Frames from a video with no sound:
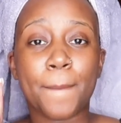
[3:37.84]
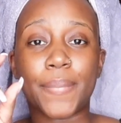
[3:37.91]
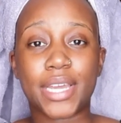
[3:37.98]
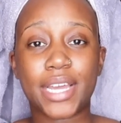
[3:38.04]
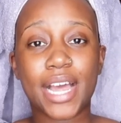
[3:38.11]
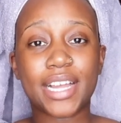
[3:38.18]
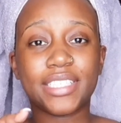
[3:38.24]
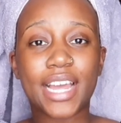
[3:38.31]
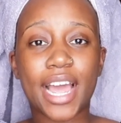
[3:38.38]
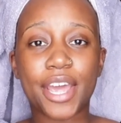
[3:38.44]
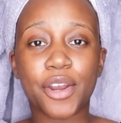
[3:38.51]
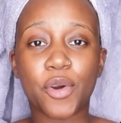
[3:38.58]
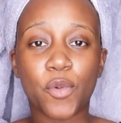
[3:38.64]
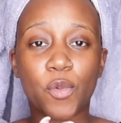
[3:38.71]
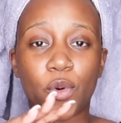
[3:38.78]
Because I
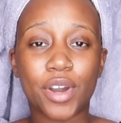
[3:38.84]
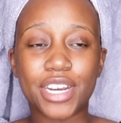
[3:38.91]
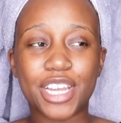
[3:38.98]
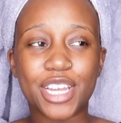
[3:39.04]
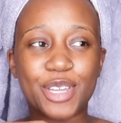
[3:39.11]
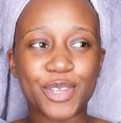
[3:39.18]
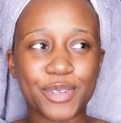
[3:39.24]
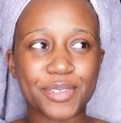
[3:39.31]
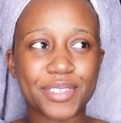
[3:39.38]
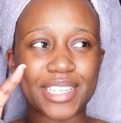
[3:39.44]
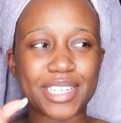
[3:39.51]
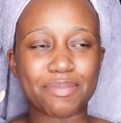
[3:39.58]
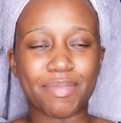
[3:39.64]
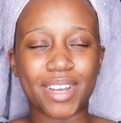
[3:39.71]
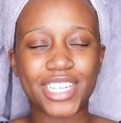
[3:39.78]
don't want to use
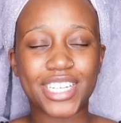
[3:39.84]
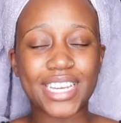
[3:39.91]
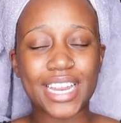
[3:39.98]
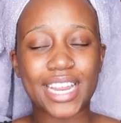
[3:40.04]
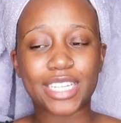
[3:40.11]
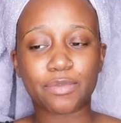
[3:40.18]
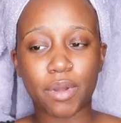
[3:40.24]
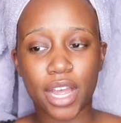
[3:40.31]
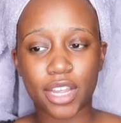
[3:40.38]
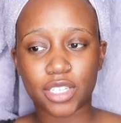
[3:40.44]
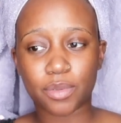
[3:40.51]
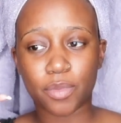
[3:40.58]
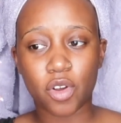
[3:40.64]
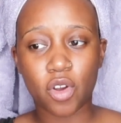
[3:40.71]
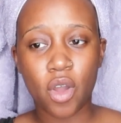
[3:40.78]
as much heat as
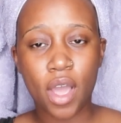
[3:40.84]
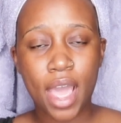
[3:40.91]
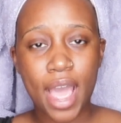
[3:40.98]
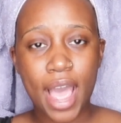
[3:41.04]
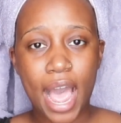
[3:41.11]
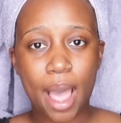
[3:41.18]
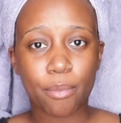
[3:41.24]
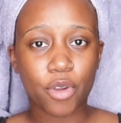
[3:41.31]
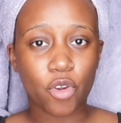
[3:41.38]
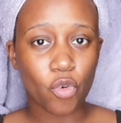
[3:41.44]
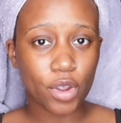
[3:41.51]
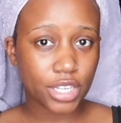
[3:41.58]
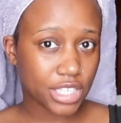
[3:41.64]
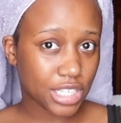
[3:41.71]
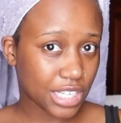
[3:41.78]
possible, I'm
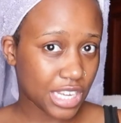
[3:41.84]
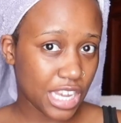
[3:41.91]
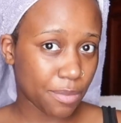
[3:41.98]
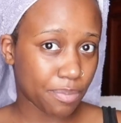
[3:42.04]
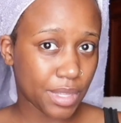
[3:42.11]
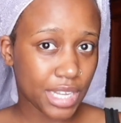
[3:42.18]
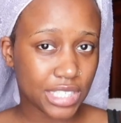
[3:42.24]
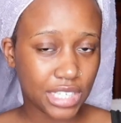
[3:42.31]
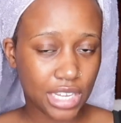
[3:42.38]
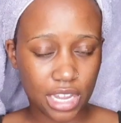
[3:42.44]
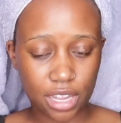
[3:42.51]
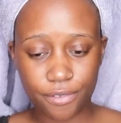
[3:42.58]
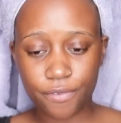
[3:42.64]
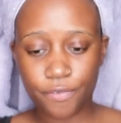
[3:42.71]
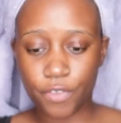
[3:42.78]
going to keep this
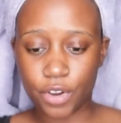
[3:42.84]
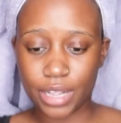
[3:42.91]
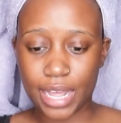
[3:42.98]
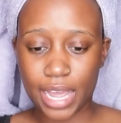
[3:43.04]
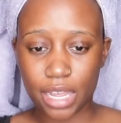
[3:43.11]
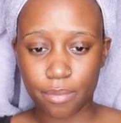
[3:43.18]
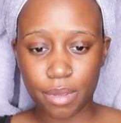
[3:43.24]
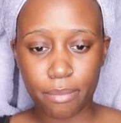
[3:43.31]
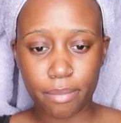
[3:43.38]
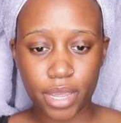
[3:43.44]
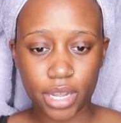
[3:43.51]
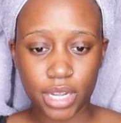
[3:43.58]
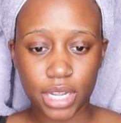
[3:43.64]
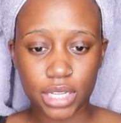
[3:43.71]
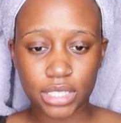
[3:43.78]
in for like
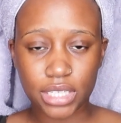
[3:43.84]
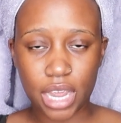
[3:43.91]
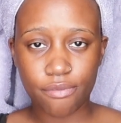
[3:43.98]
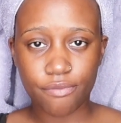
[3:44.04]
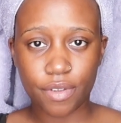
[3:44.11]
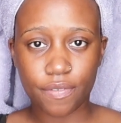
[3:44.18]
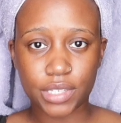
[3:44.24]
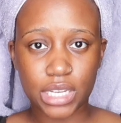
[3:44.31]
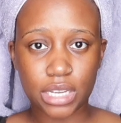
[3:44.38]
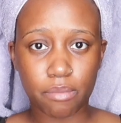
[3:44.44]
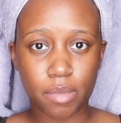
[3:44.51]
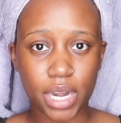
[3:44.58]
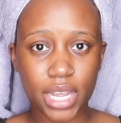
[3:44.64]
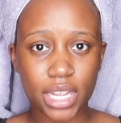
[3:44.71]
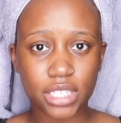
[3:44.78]
maybe a good 10-15
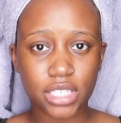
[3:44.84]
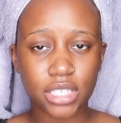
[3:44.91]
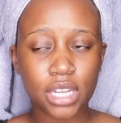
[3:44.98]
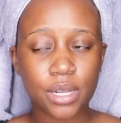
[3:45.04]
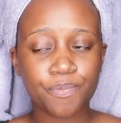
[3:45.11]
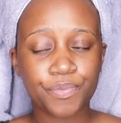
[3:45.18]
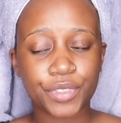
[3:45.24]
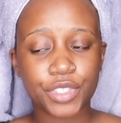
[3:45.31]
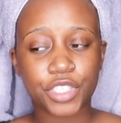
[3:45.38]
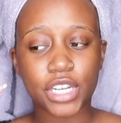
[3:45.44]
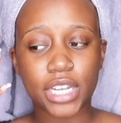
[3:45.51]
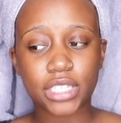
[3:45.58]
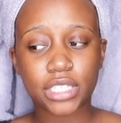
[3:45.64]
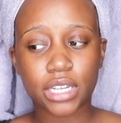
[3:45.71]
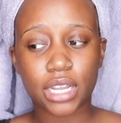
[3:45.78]
minutes
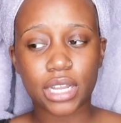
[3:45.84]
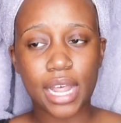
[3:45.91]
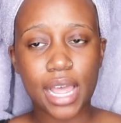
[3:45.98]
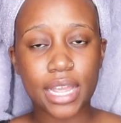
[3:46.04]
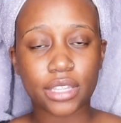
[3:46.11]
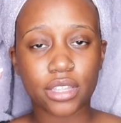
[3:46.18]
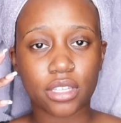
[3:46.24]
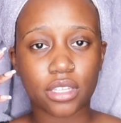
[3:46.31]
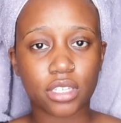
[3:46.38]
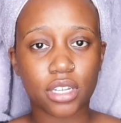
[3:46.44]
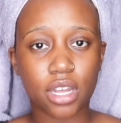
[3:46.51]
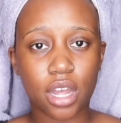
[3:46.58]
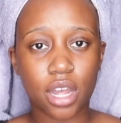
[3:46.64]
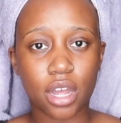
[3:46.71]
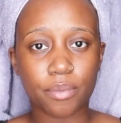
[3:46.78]
just to let
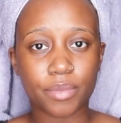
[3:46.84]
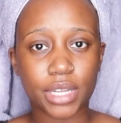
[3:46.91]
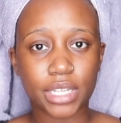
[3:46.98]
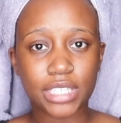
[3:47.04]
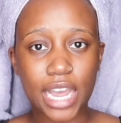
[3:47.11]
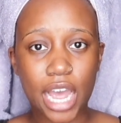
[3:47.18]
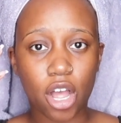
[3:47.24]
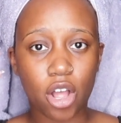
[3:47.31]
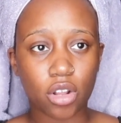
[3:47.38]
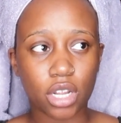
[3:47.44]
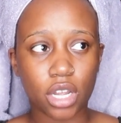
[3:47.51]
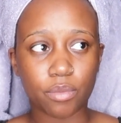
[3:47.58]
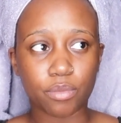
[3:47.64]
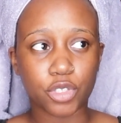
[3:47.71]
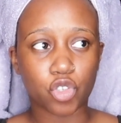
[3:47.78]
the
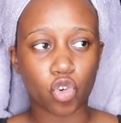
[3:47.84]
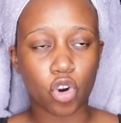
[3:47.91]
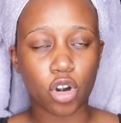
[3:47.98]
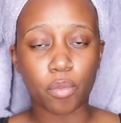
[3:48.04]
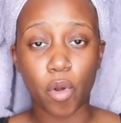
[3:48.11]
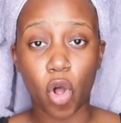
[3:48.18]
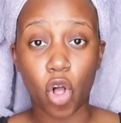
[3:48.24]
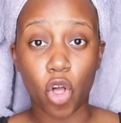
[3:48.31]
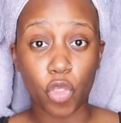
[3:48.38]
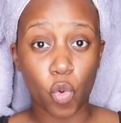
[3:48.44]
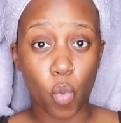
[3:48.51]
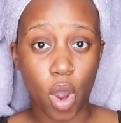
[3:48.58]
towel absorb all the